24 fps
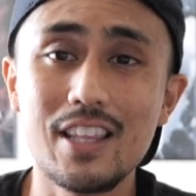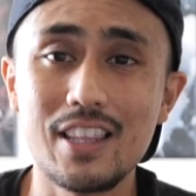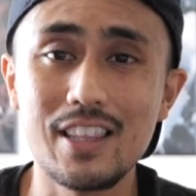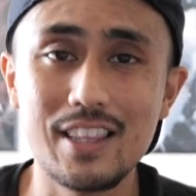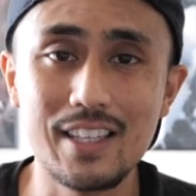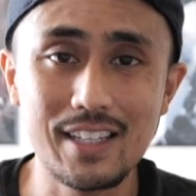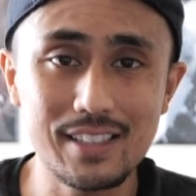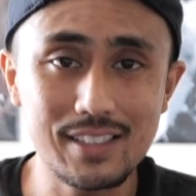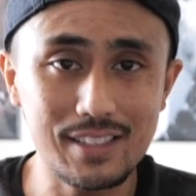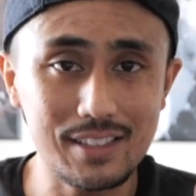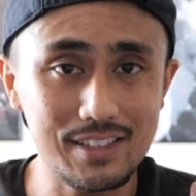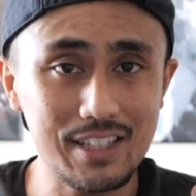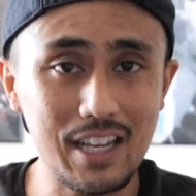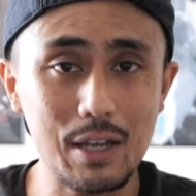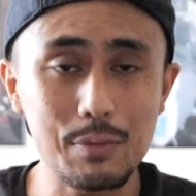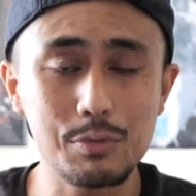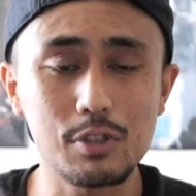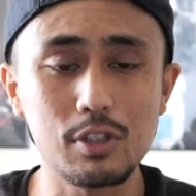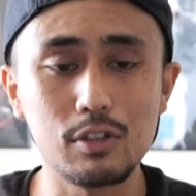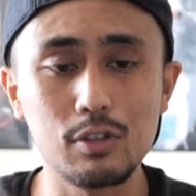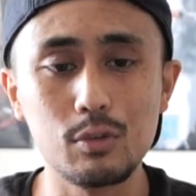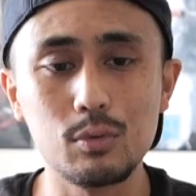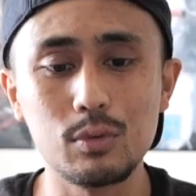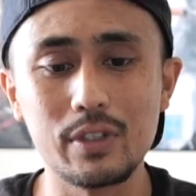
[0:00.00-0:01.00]
this is
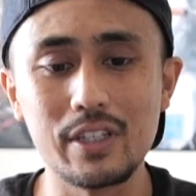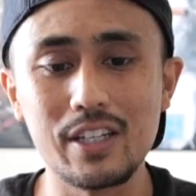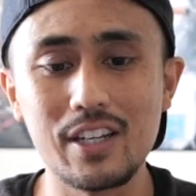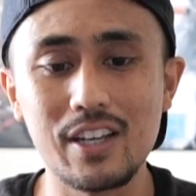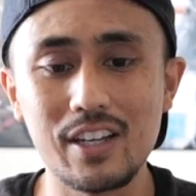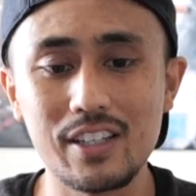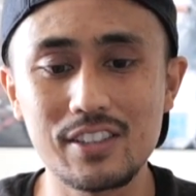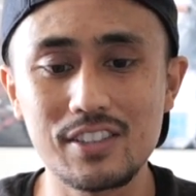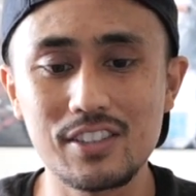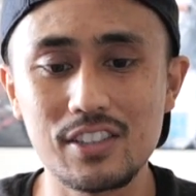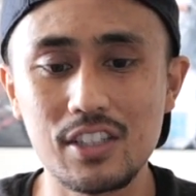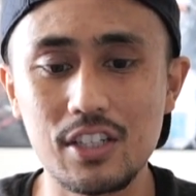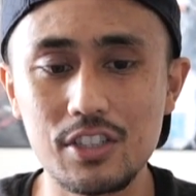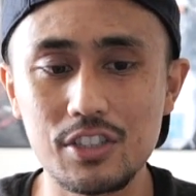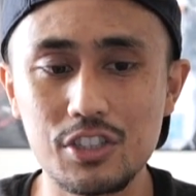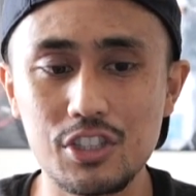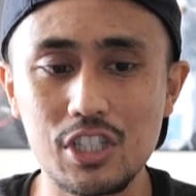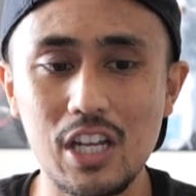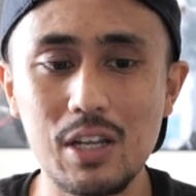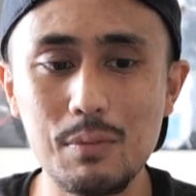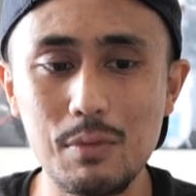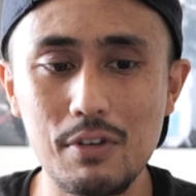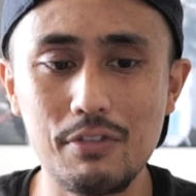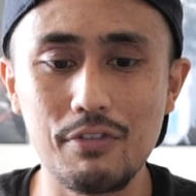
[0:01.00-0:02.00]
absolutely nuts.
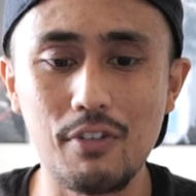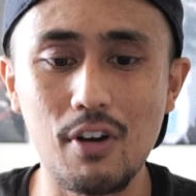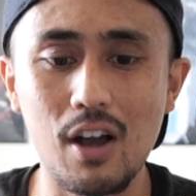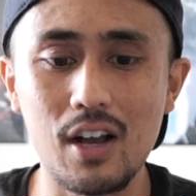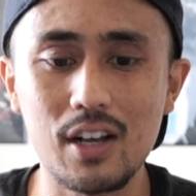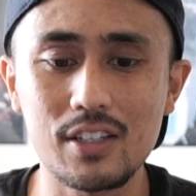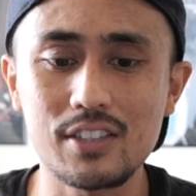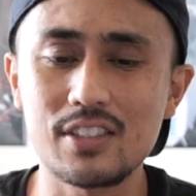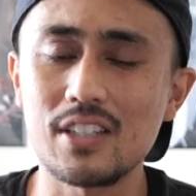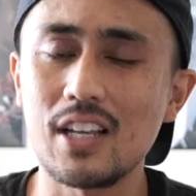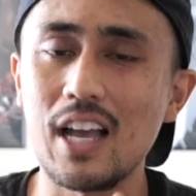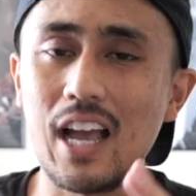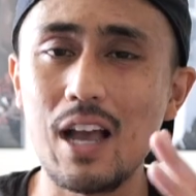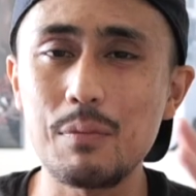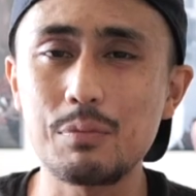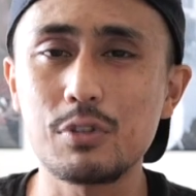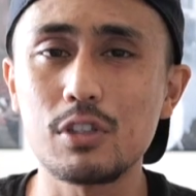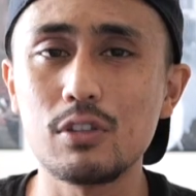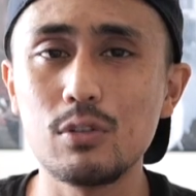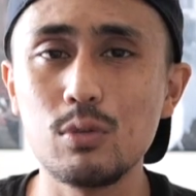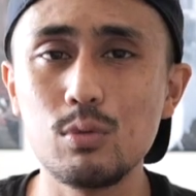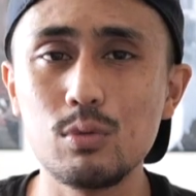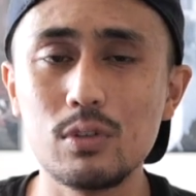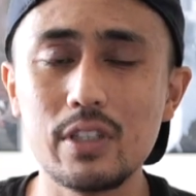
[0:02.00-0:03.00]
Jamie Foxx,
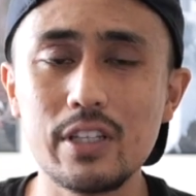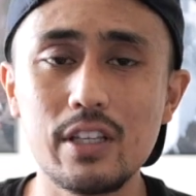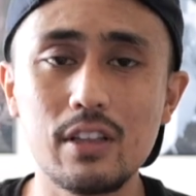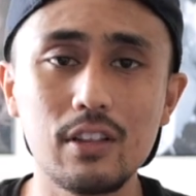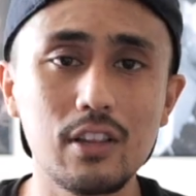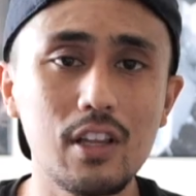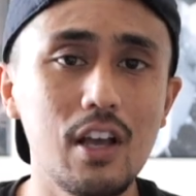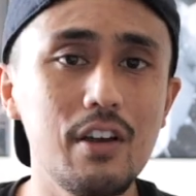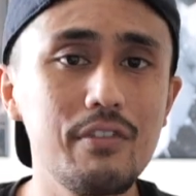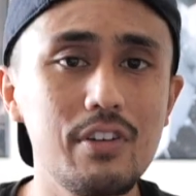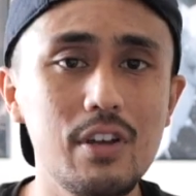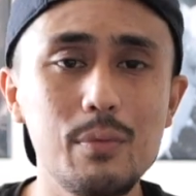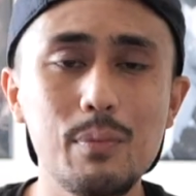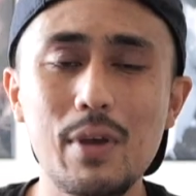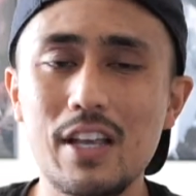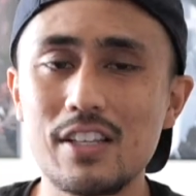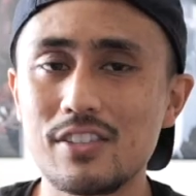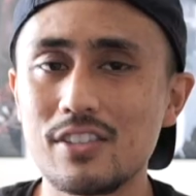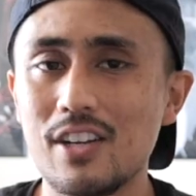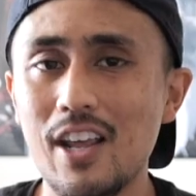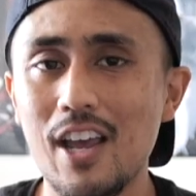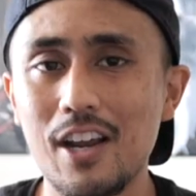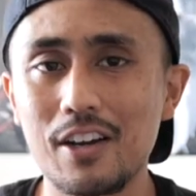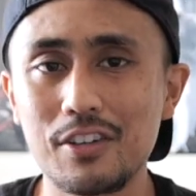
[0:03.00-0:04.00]
absolutely love him as
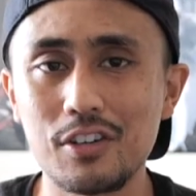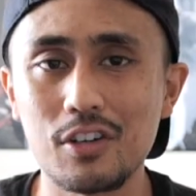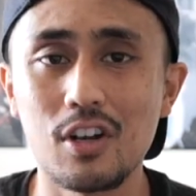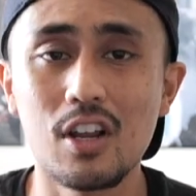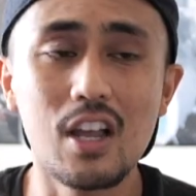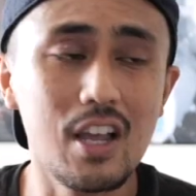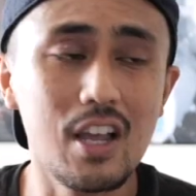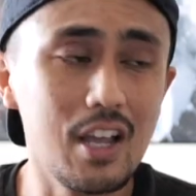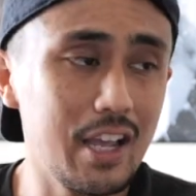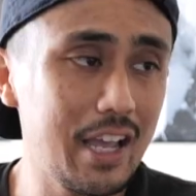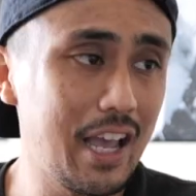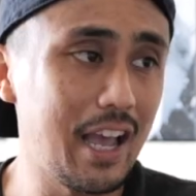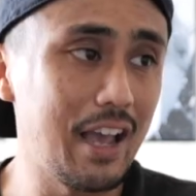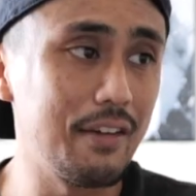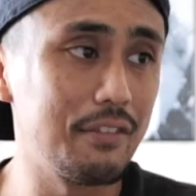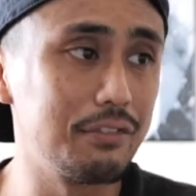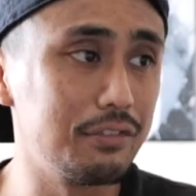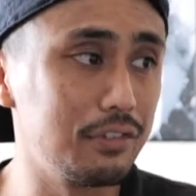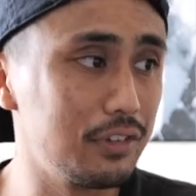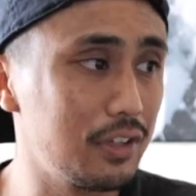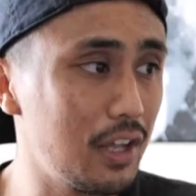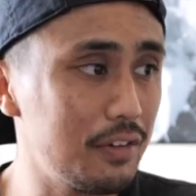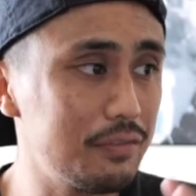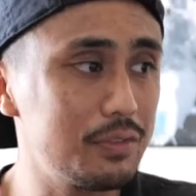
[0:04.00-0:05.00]
an actor. I've
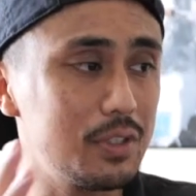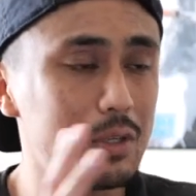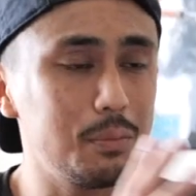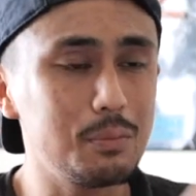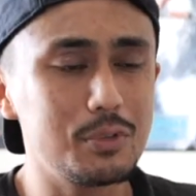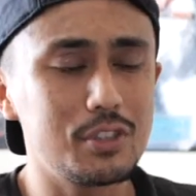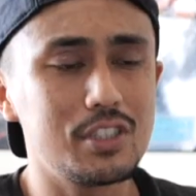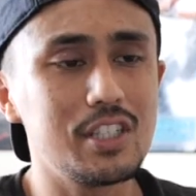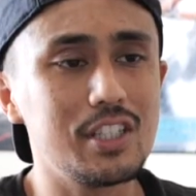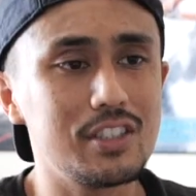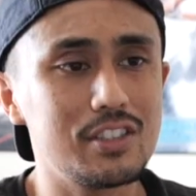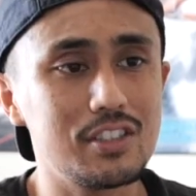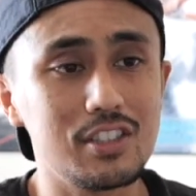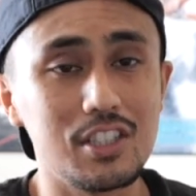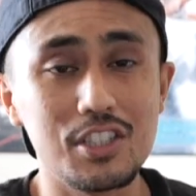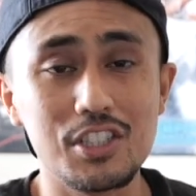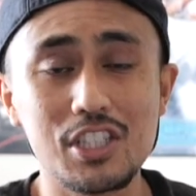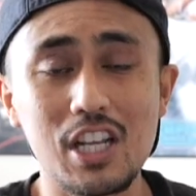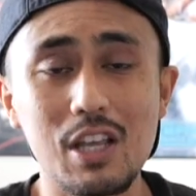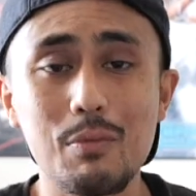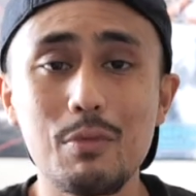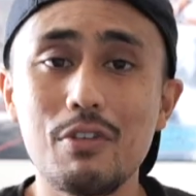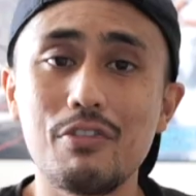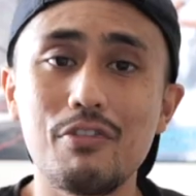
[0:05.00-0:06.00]
loved him since the
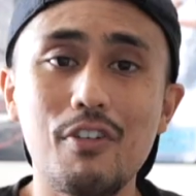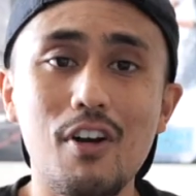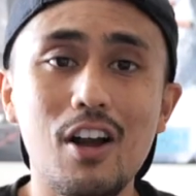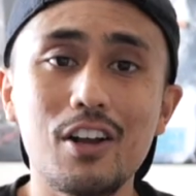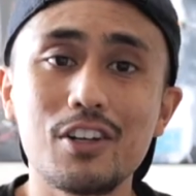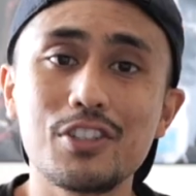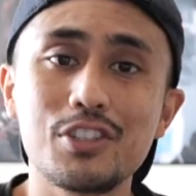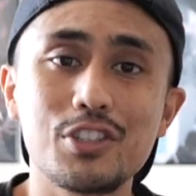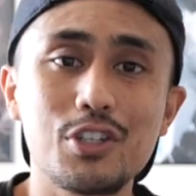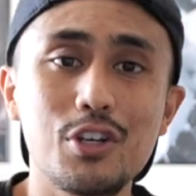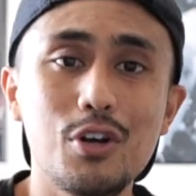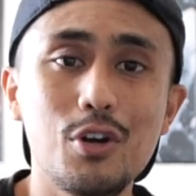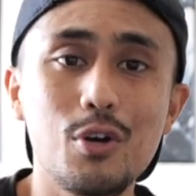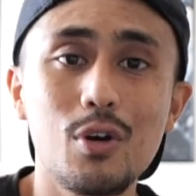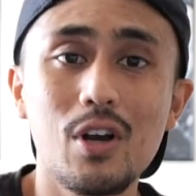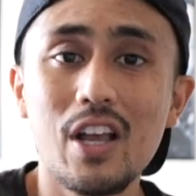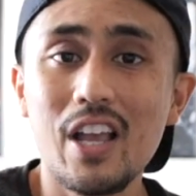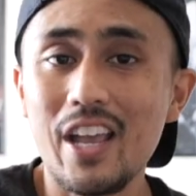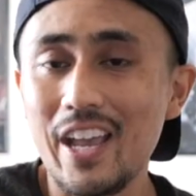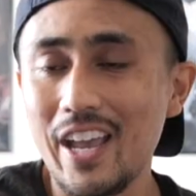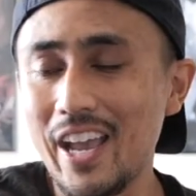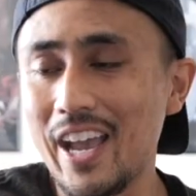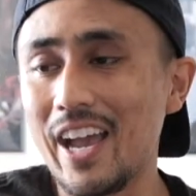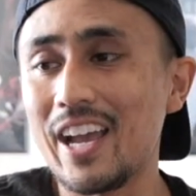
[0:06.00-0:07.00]
Jamie Foxx show,
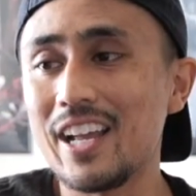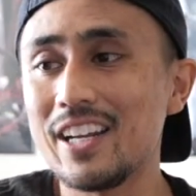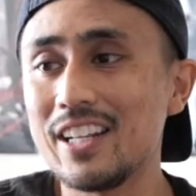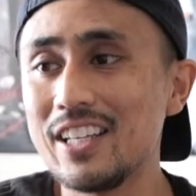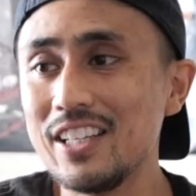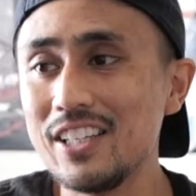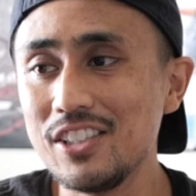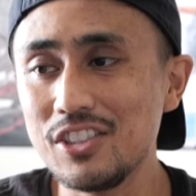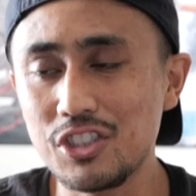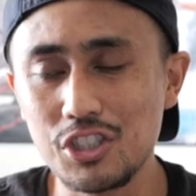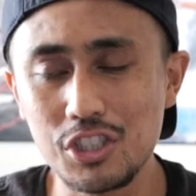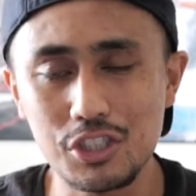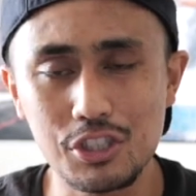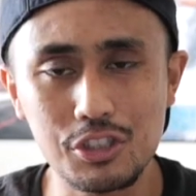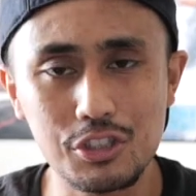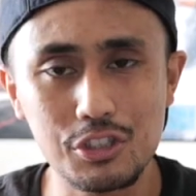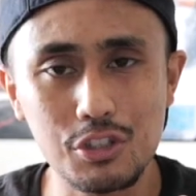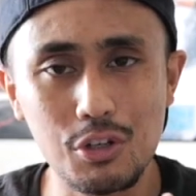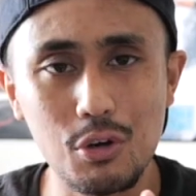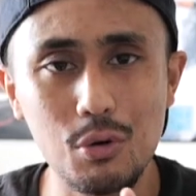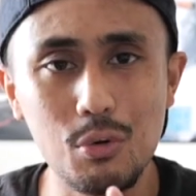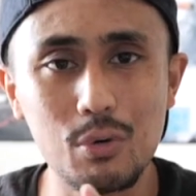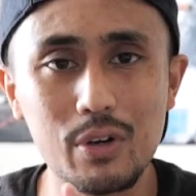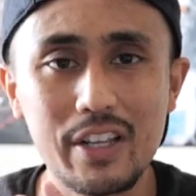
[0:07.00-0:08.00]
and he's just
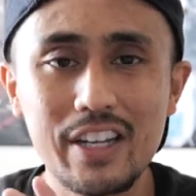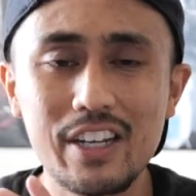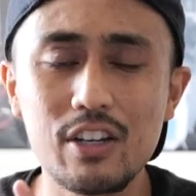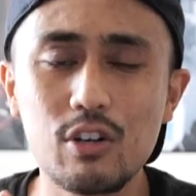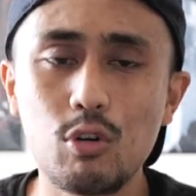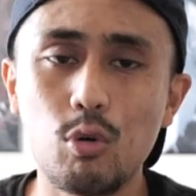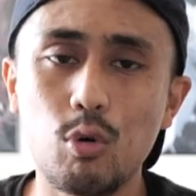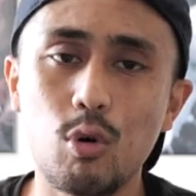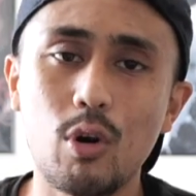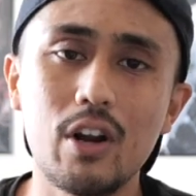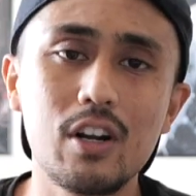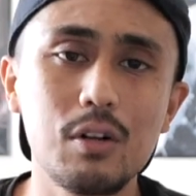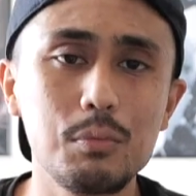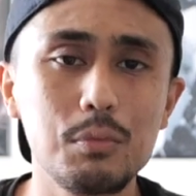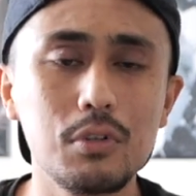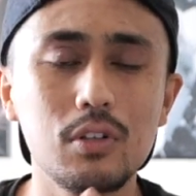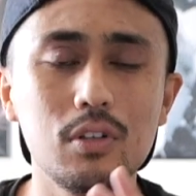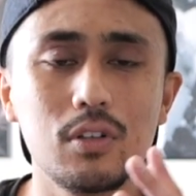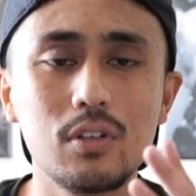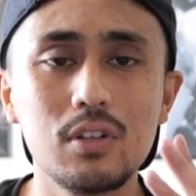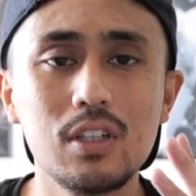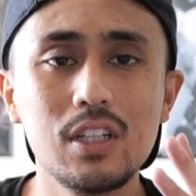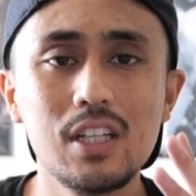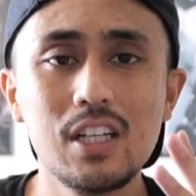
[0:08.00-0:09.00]
shown an
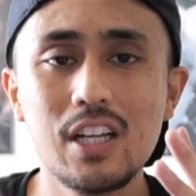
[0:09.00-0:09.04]
incredible